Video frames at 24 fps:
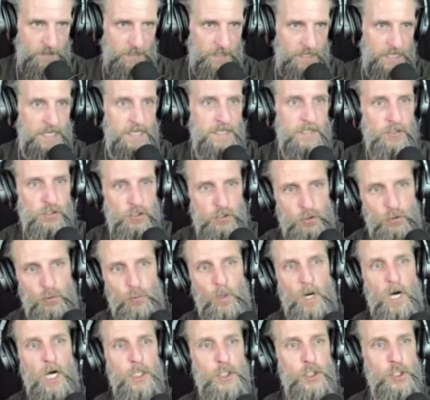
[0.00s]
is to
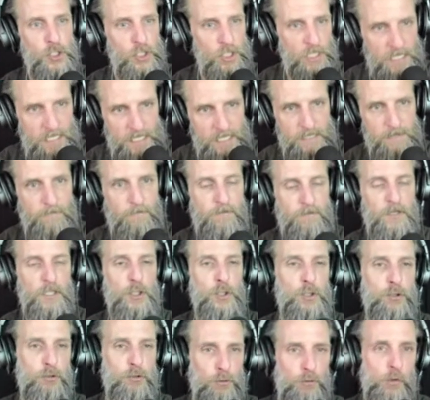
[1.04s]
achieve
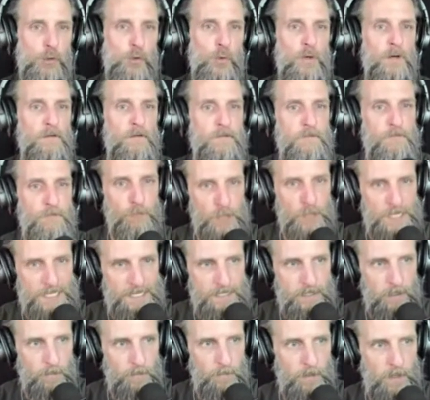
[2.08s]
true
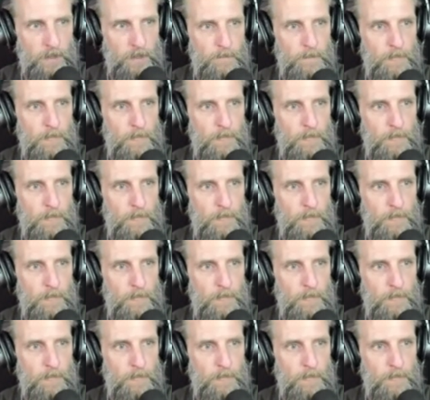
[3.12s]
freedom